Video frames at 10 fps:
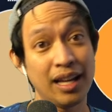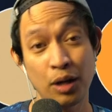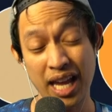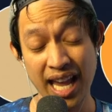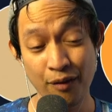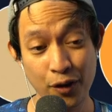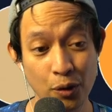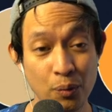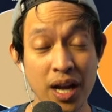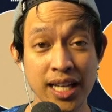if you're
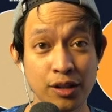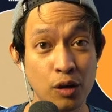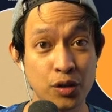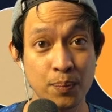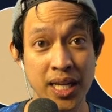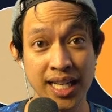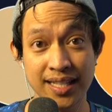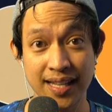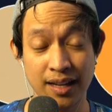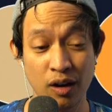running those minis
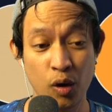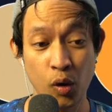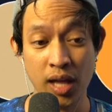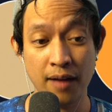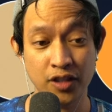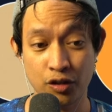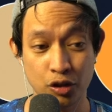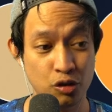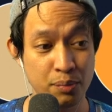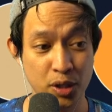and Olaf's is just
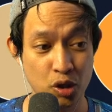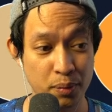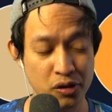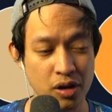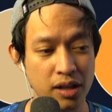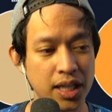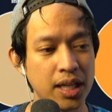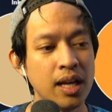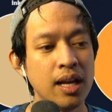super solid.